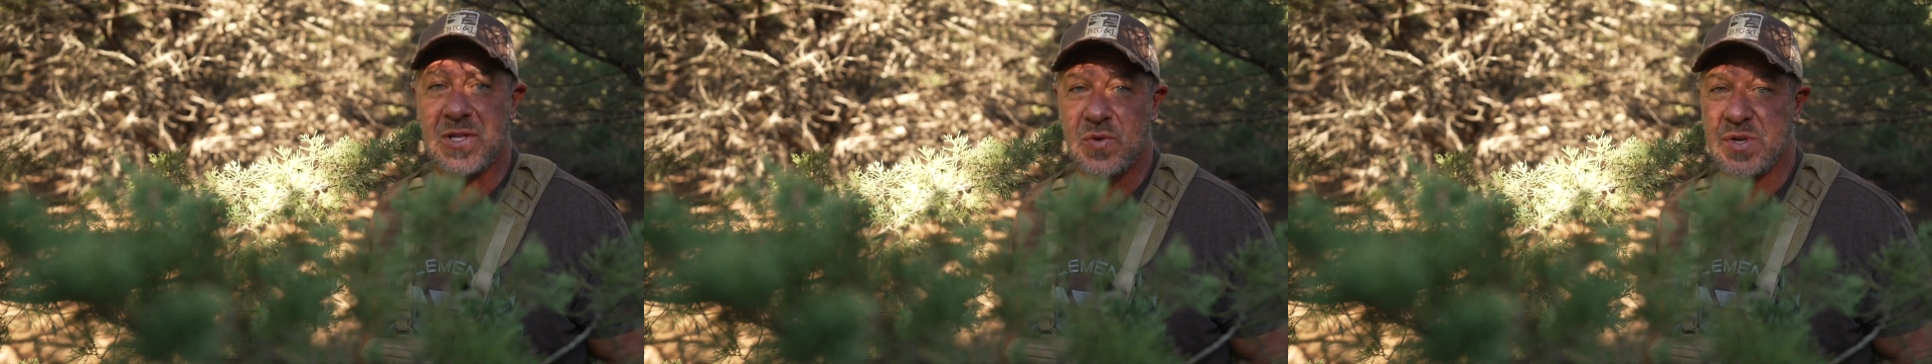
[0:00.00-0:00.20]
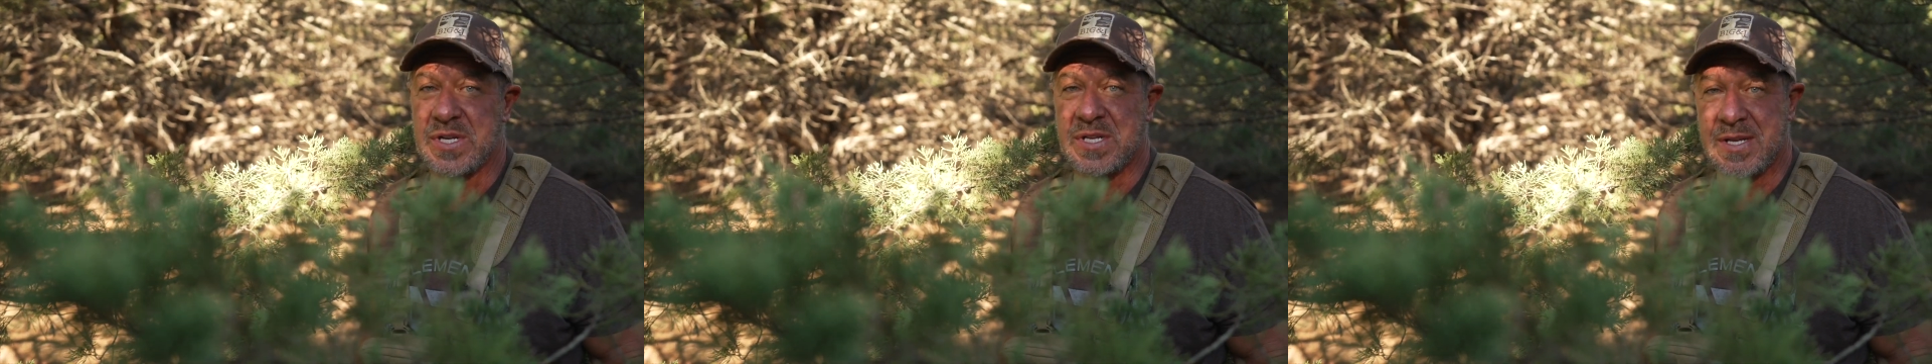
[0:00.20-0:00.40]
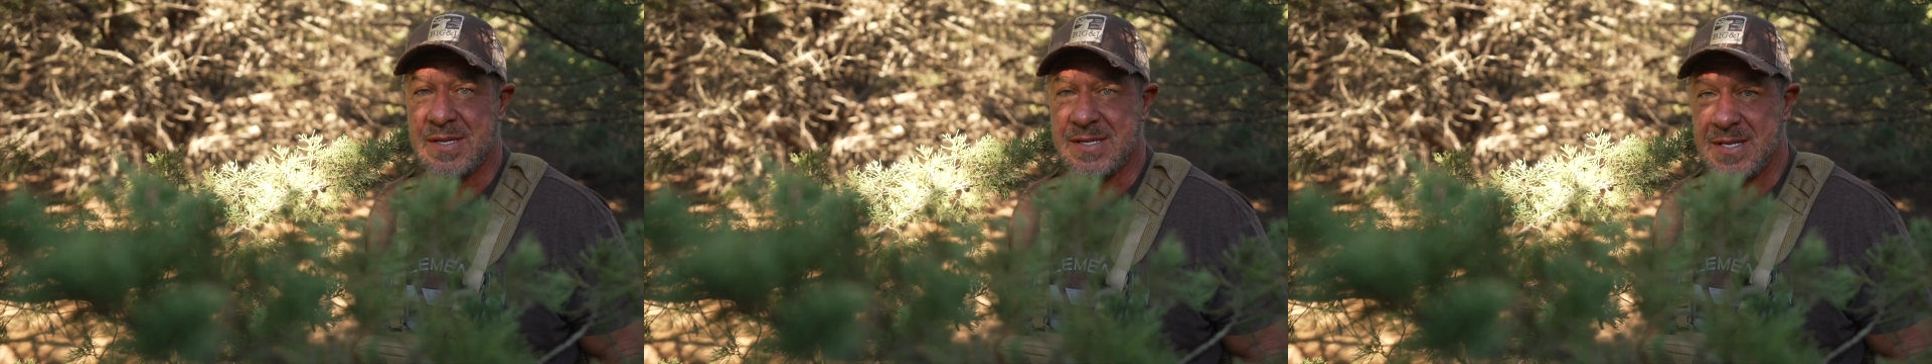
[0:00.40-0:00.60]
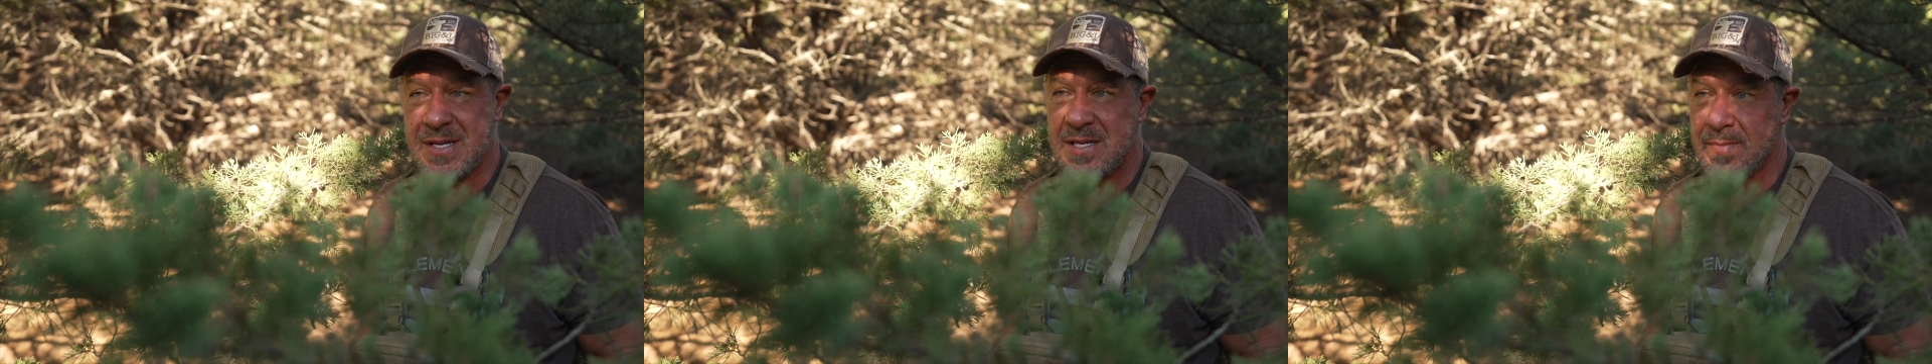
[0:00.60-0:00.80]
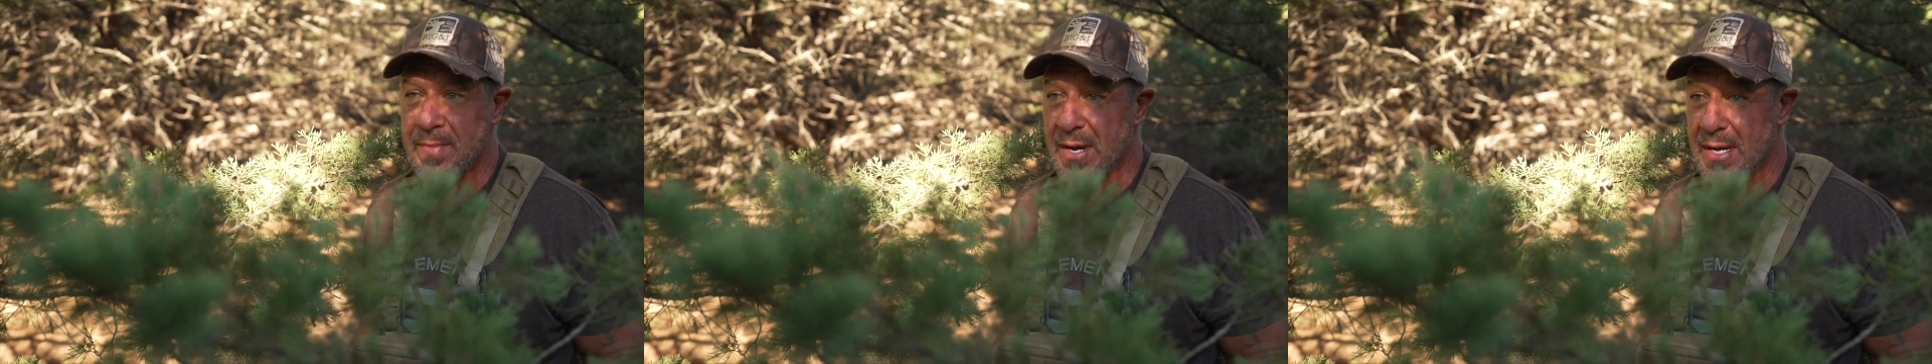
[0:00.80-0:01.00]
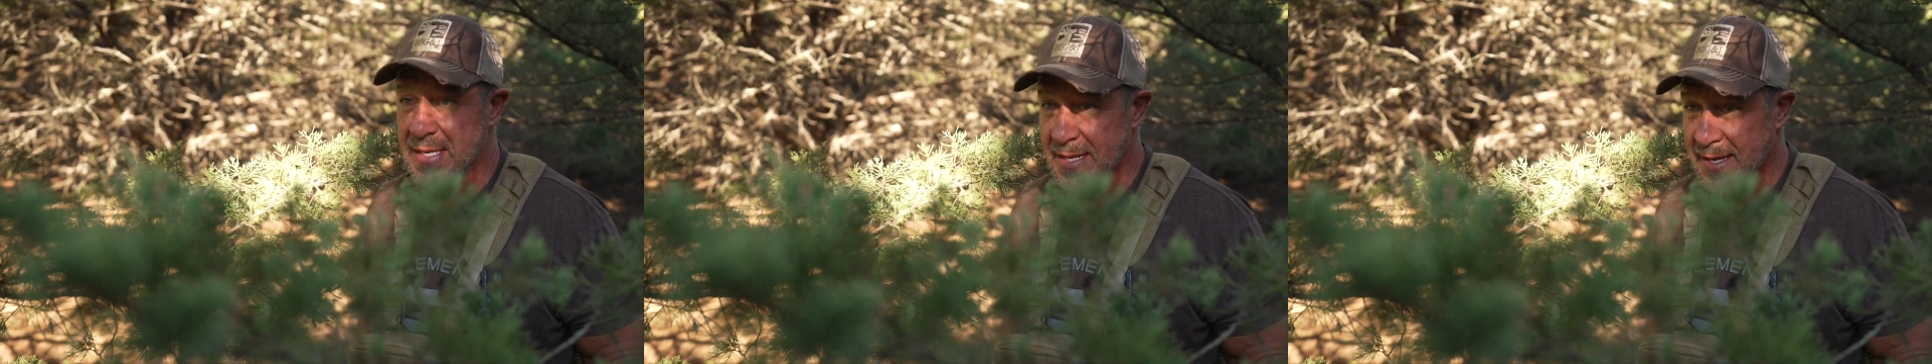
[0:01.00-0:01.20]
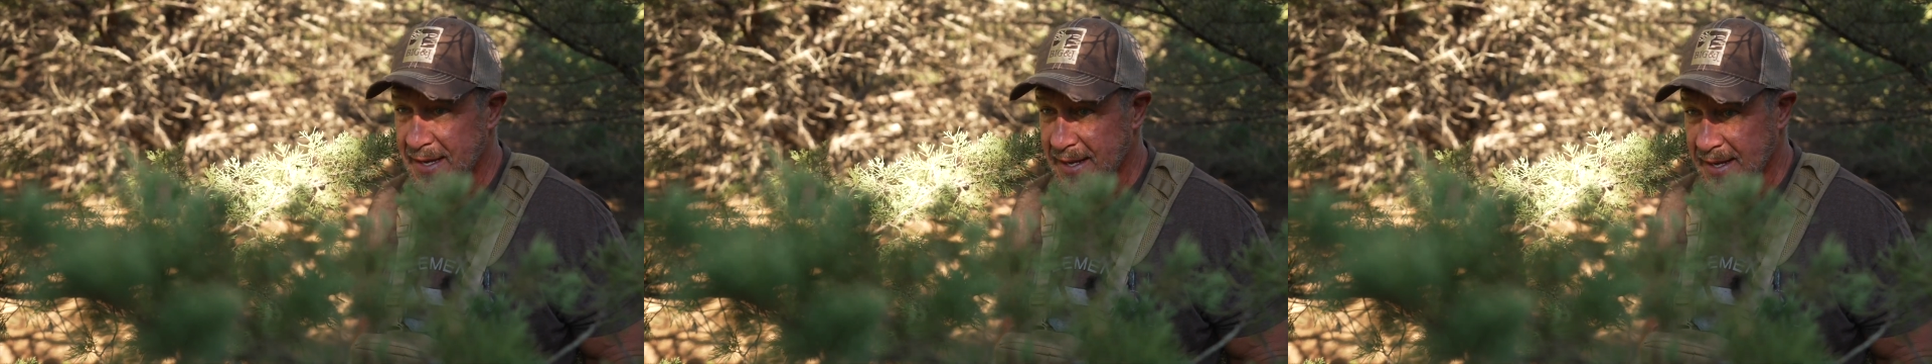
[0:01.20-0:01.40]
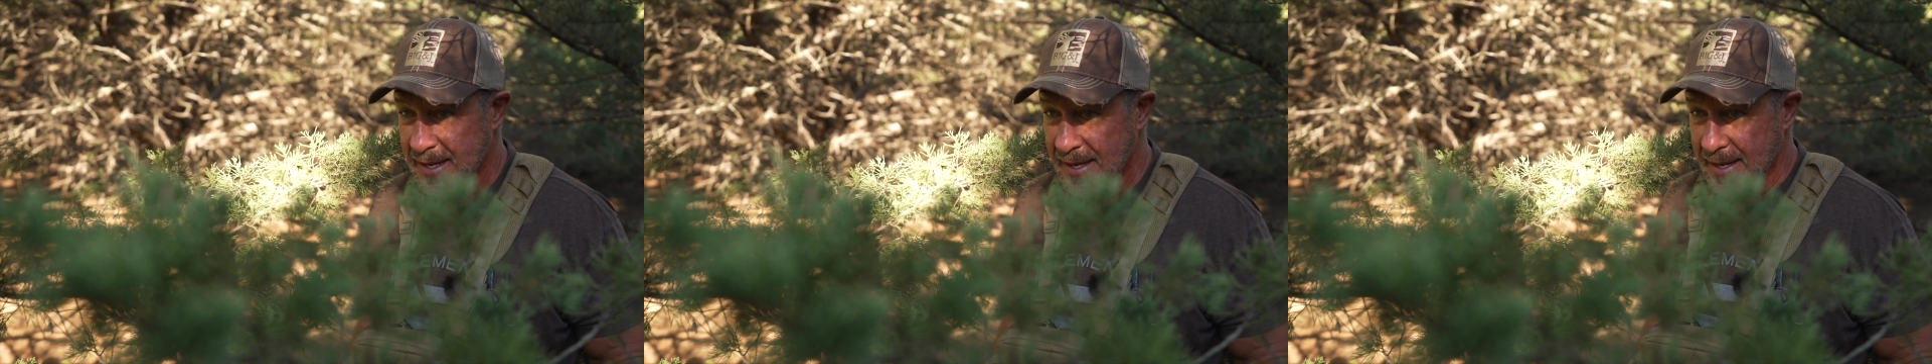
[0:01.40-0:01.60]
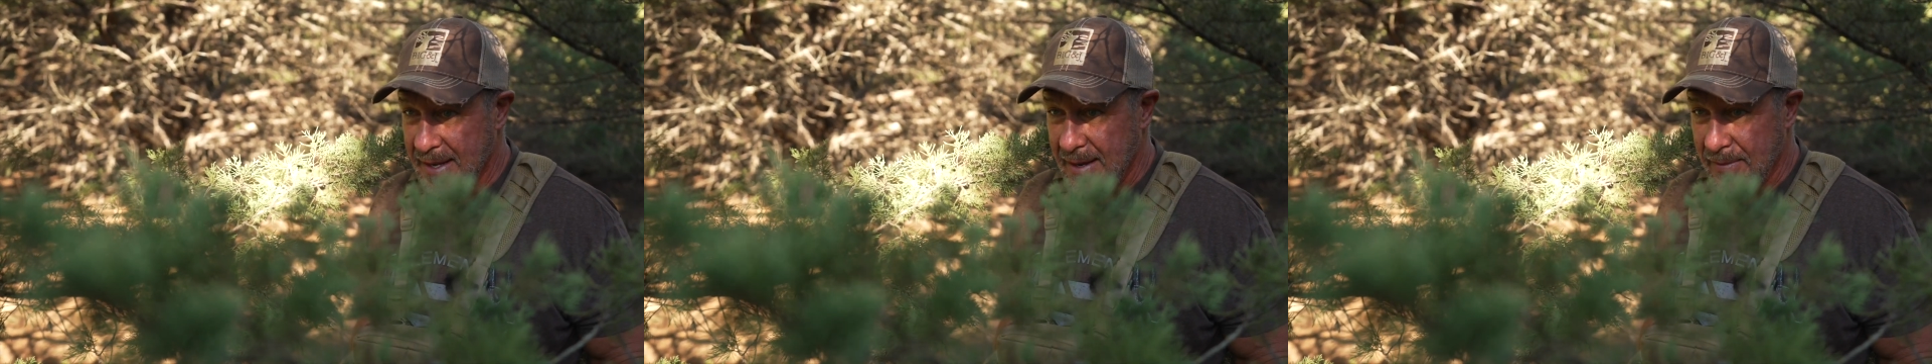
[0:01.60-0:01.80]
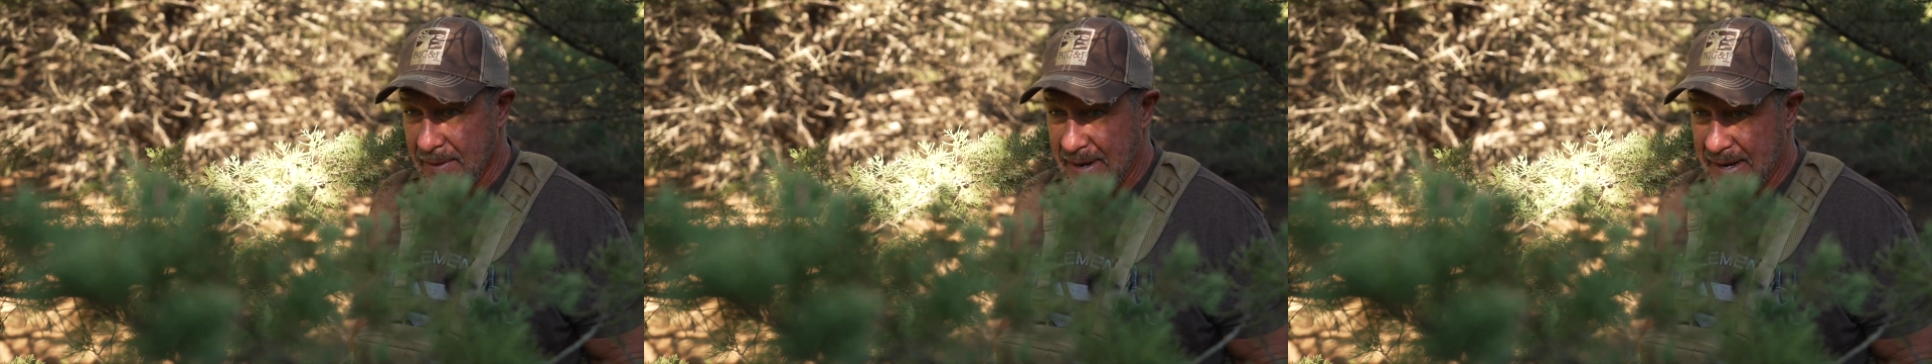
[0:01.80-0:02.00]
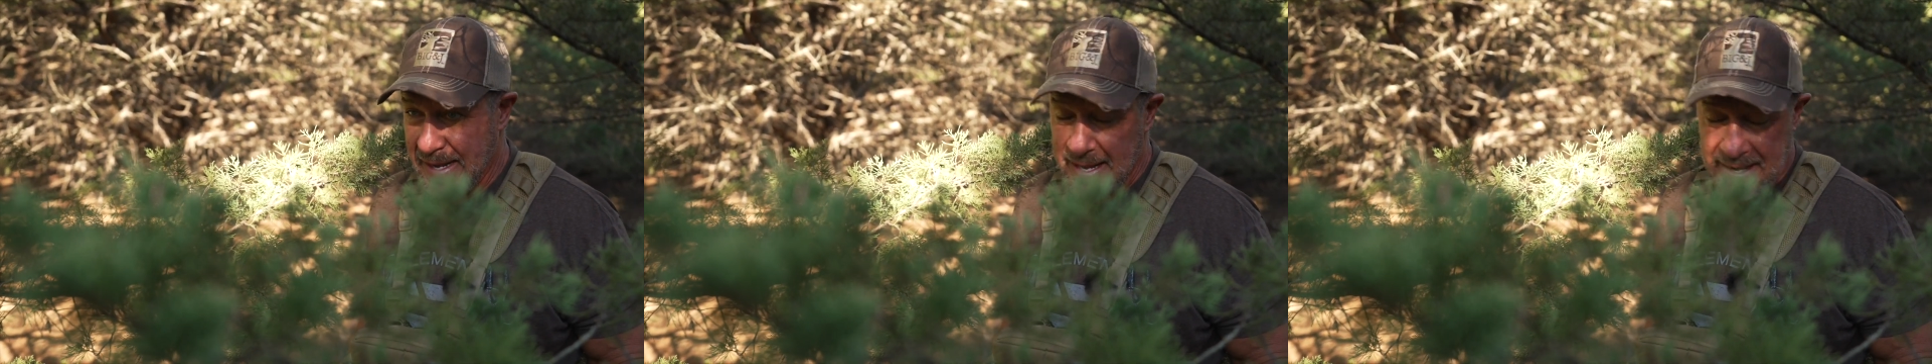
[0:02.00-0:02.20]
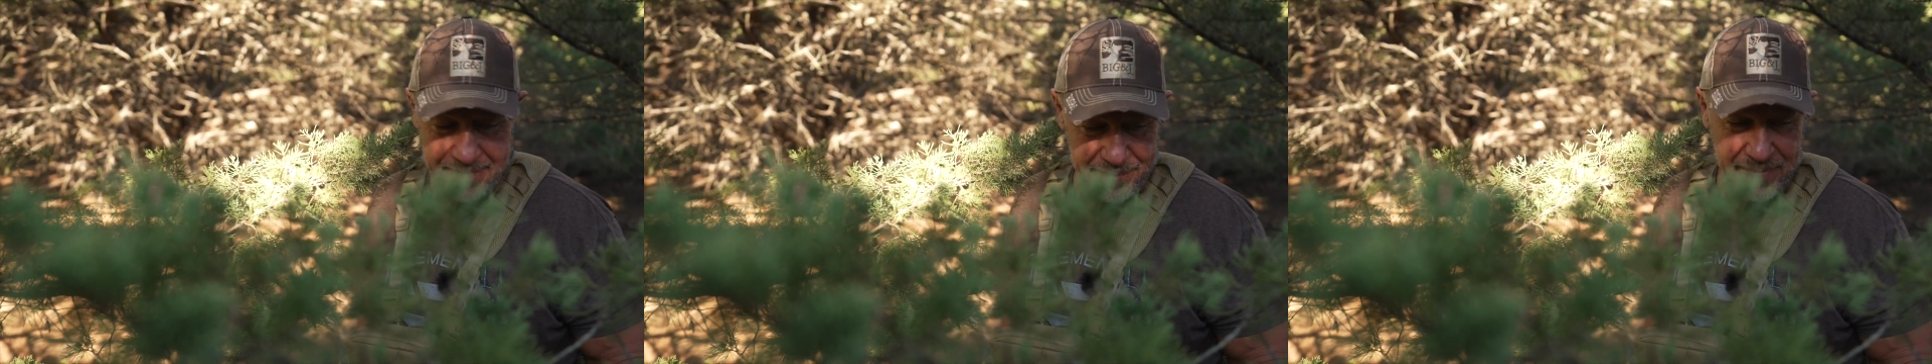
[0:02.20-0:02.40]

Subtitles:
We just didn't see as much. But he